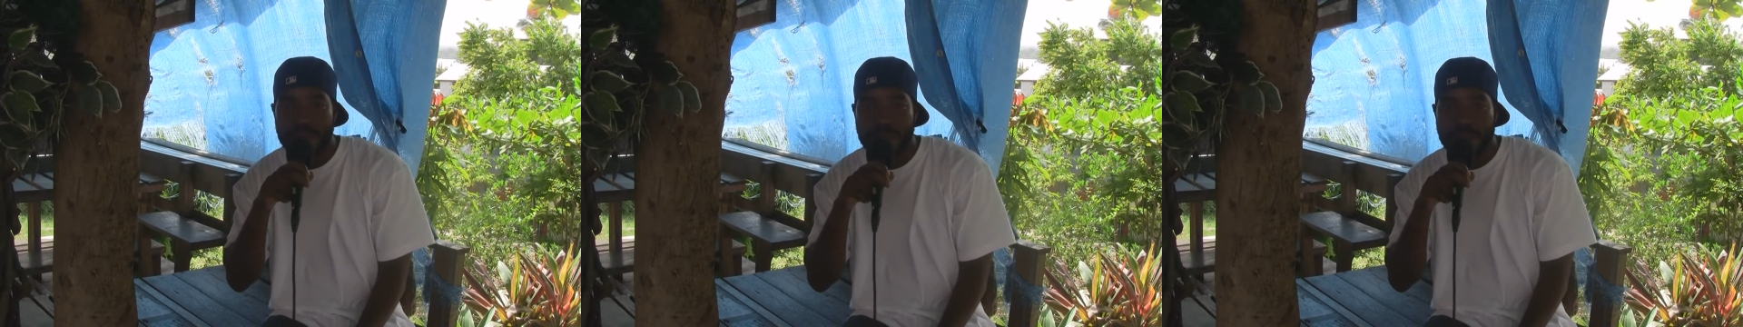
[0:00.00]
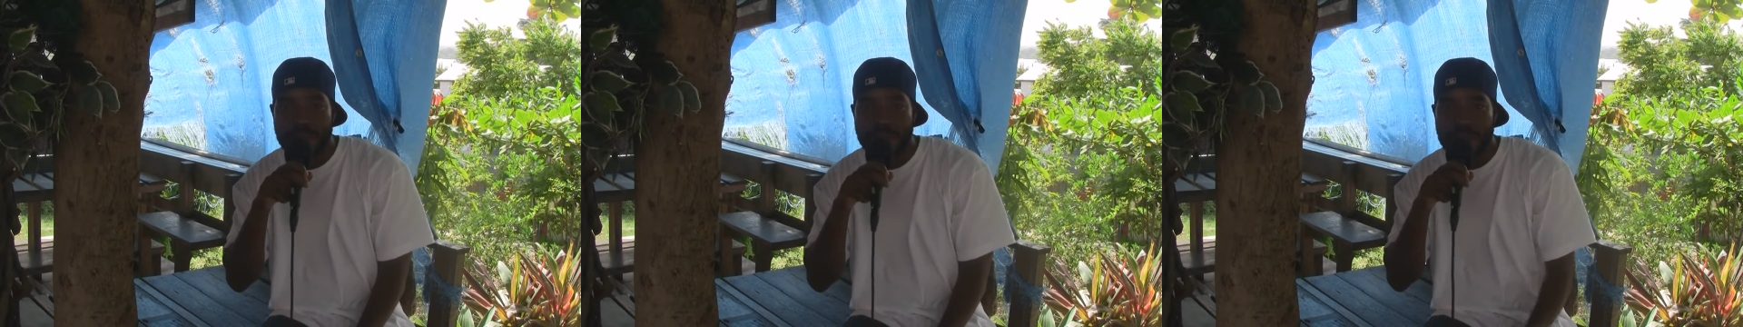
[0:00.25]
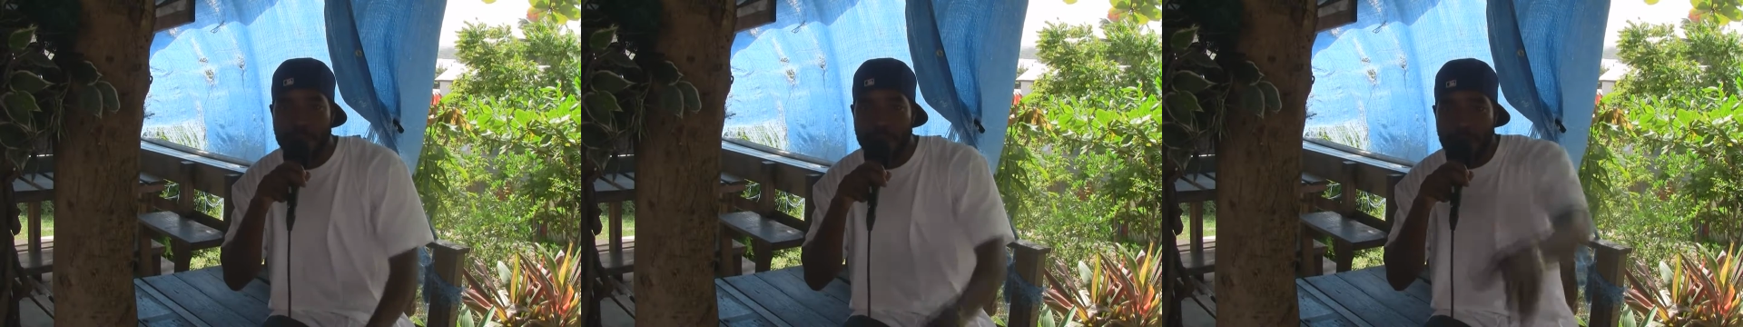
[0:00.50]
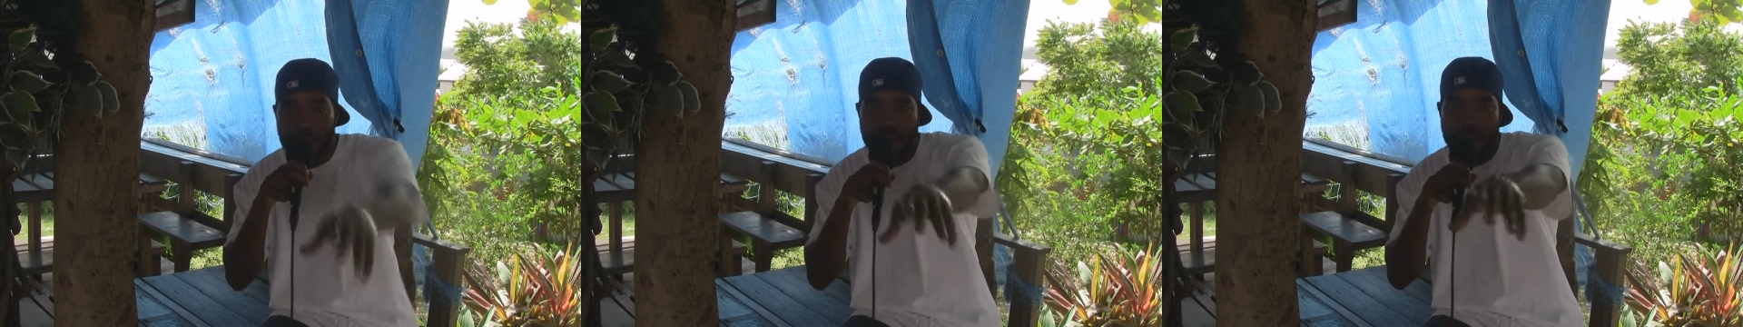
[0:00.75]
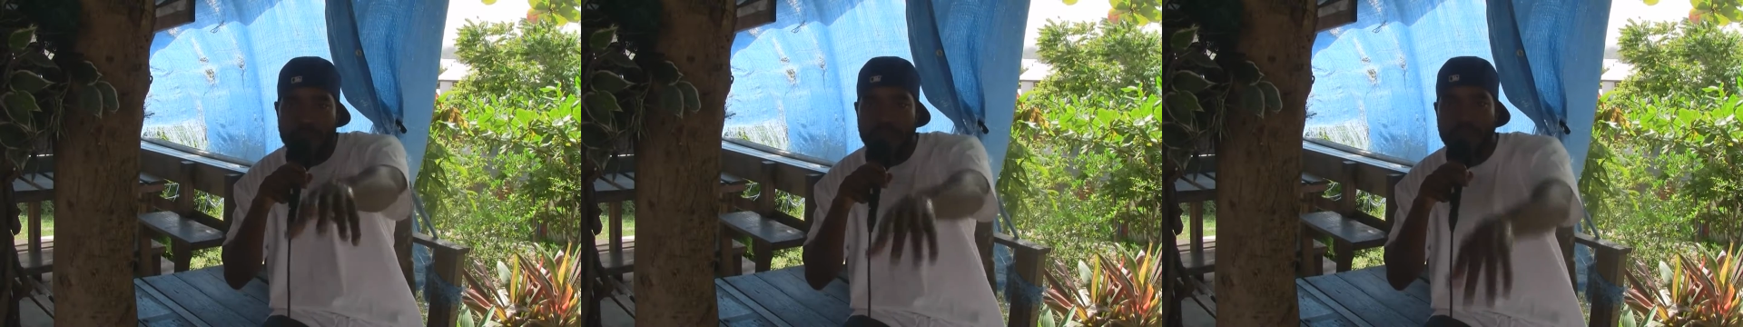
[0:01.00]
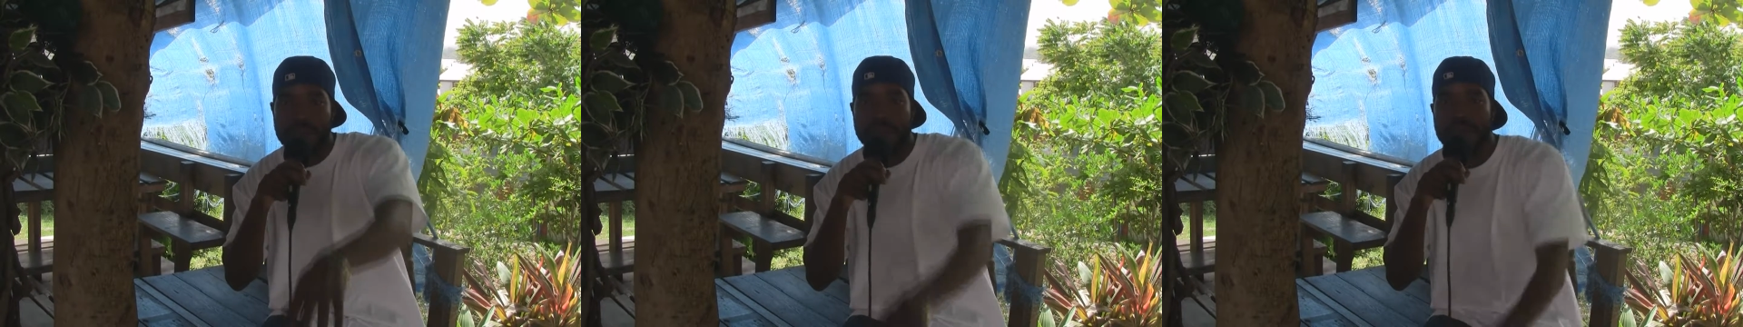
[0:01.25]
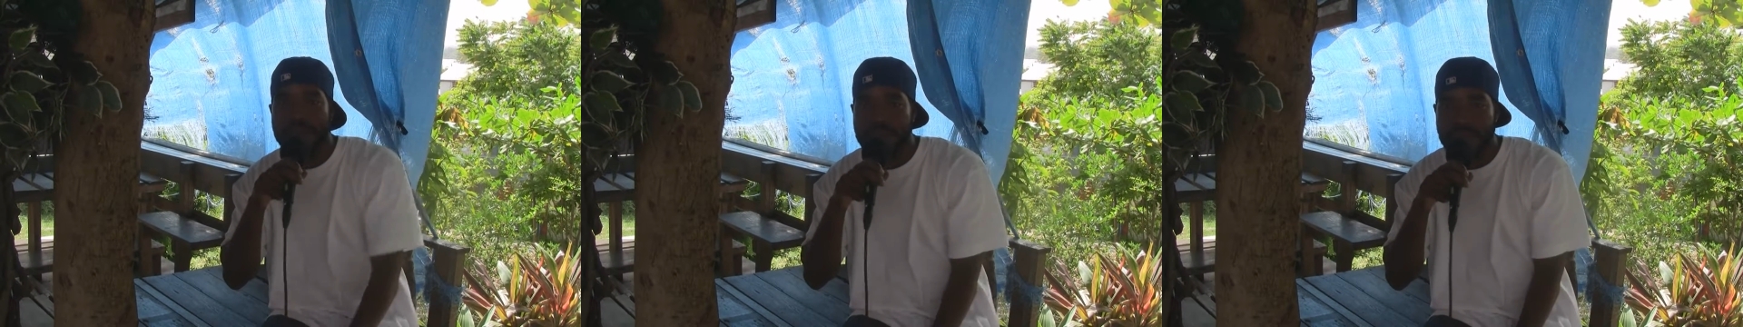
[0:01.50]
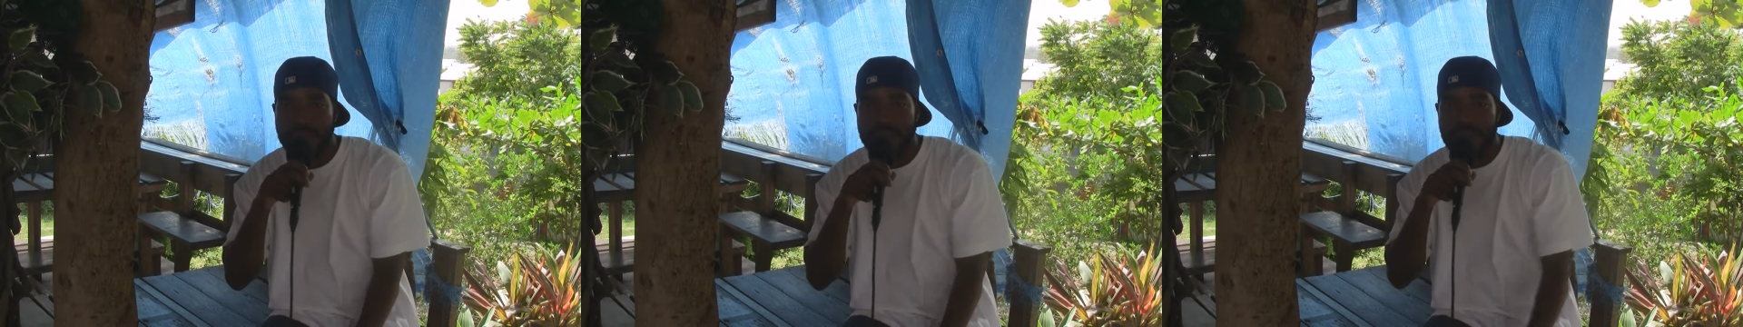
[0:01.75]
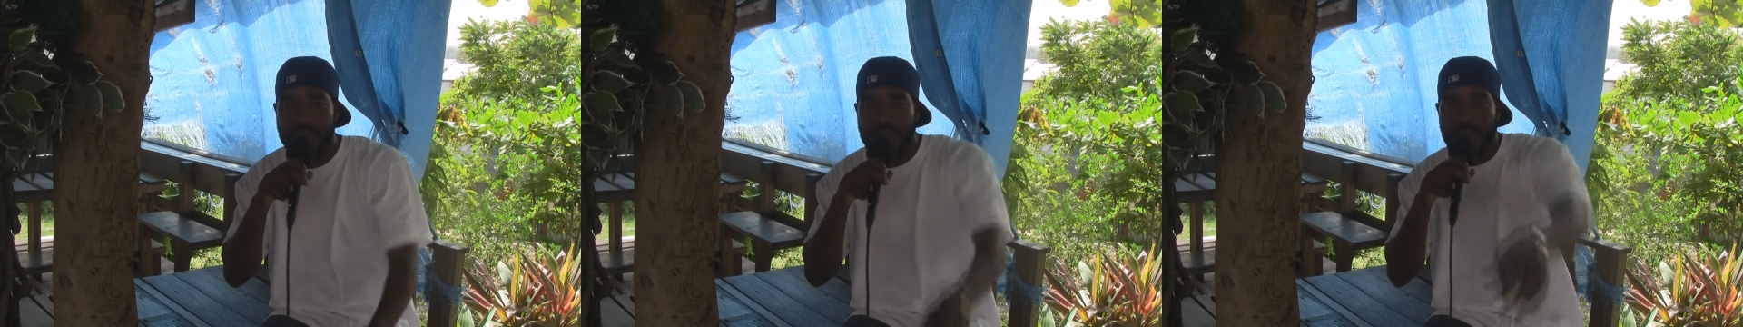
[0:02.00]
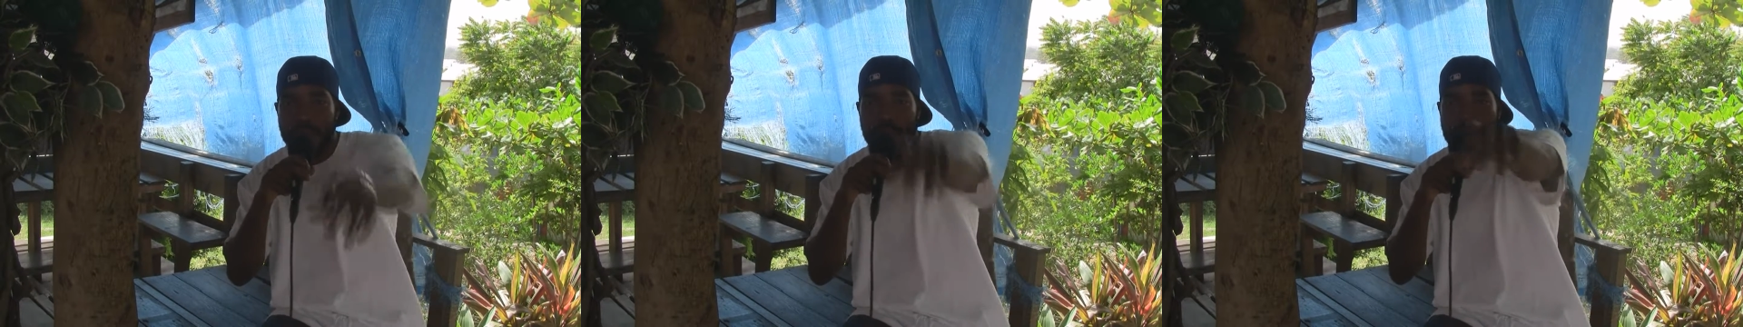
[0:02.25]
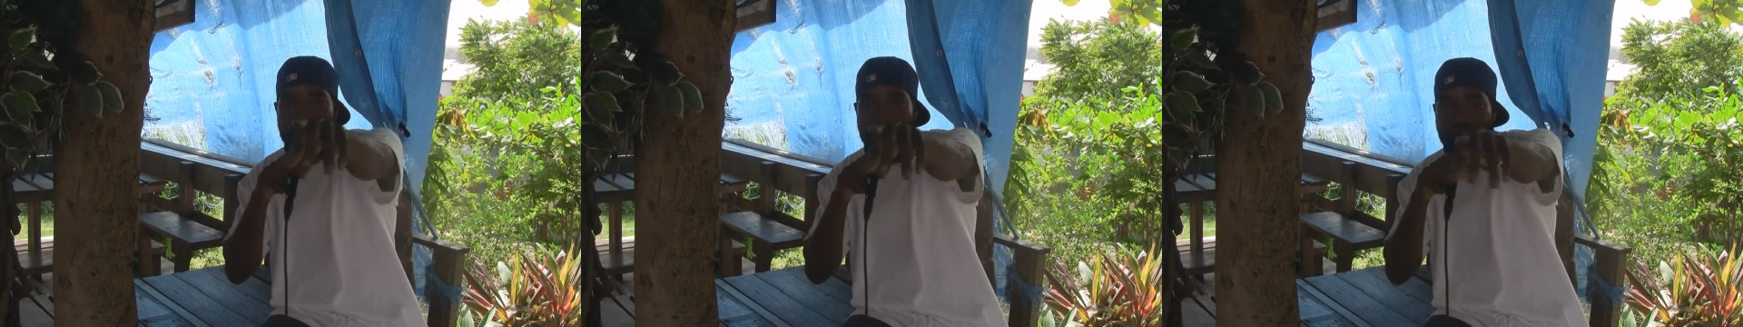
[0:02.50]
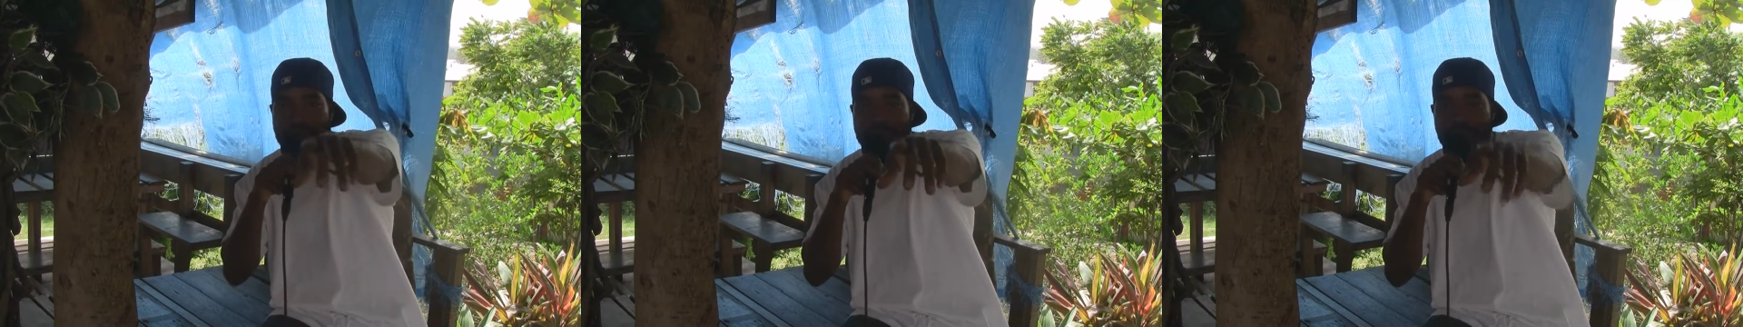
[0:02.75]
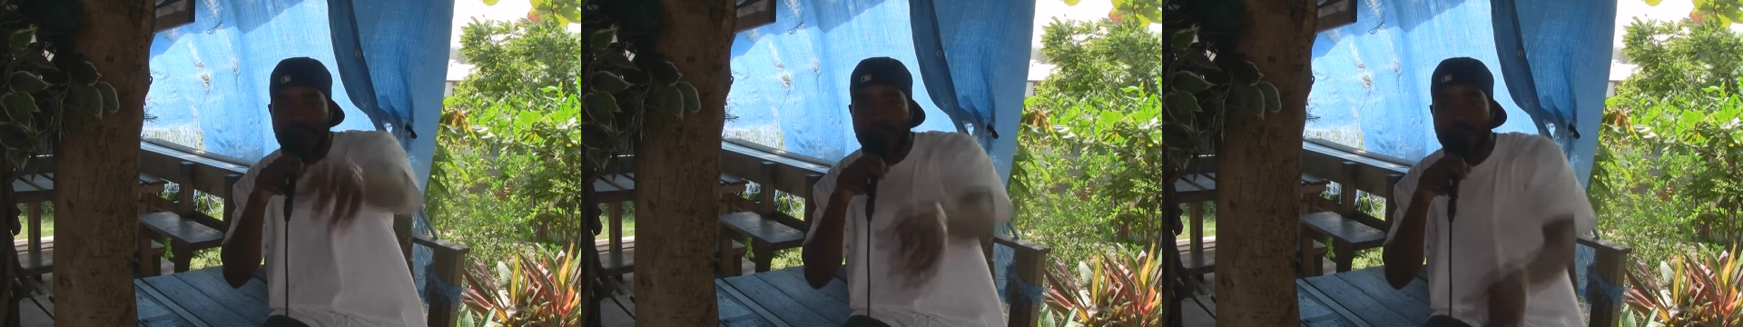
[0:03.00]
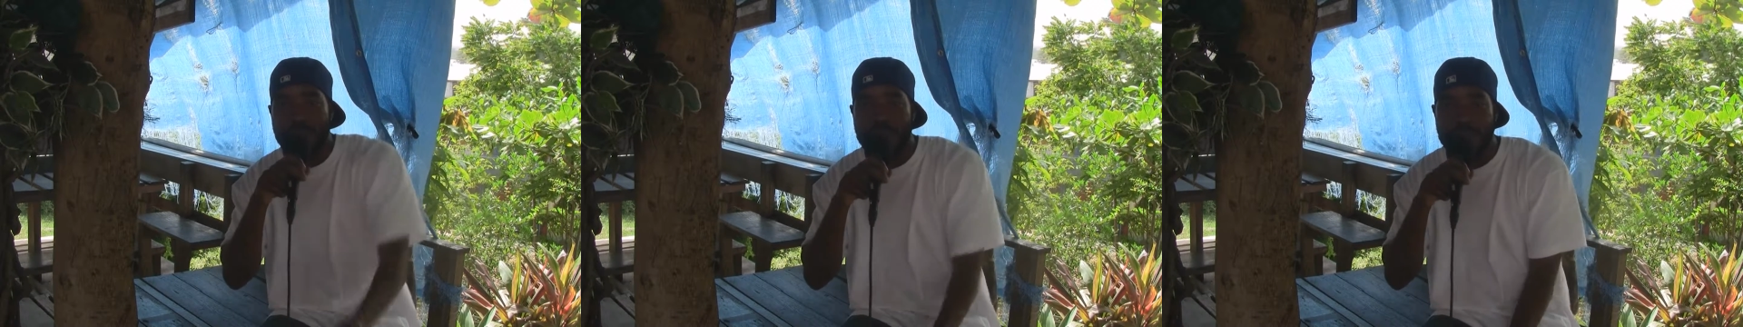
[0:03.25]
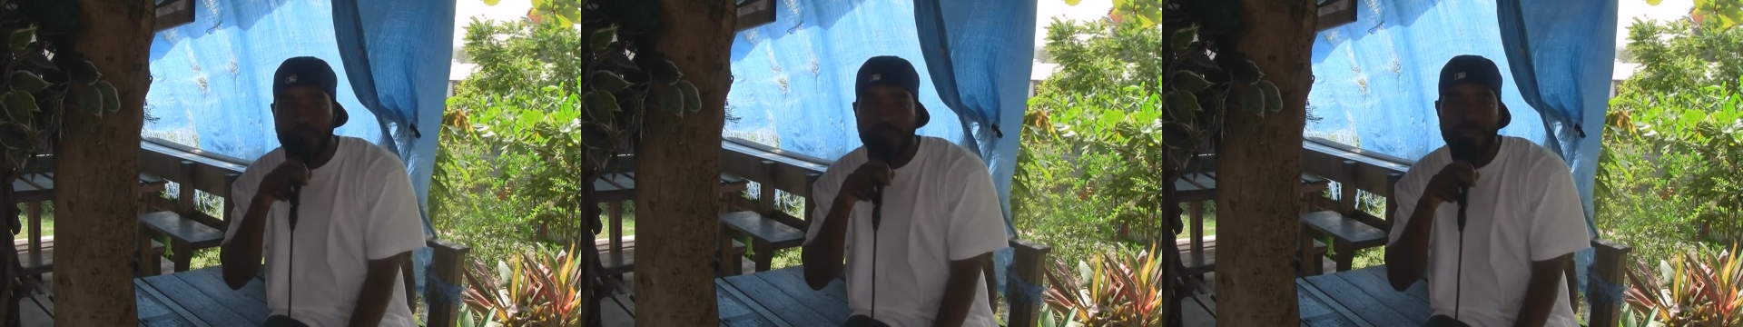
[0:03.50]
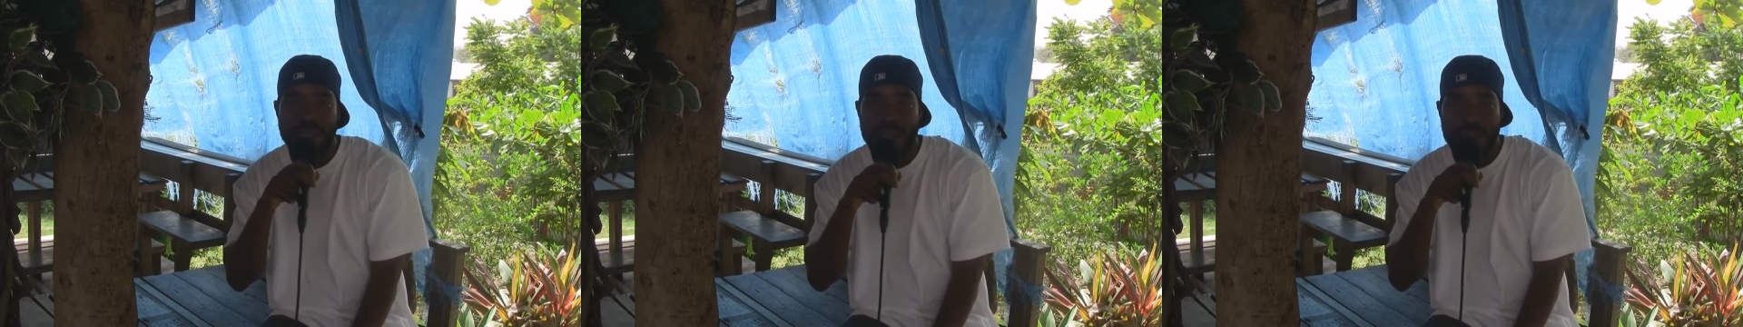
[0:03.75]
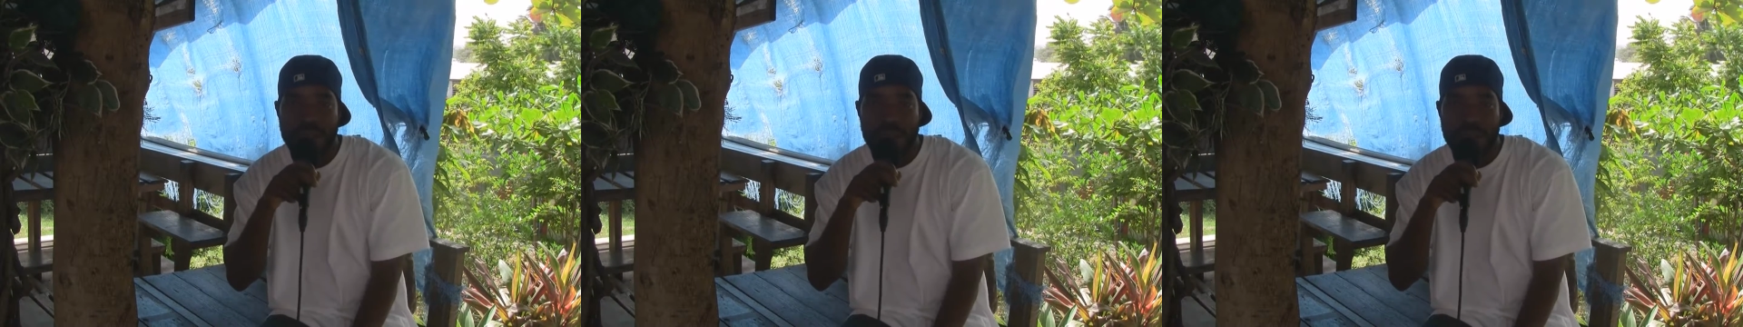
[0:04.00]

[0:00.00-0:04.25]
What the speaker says: No face is visible, so there are no lips to read.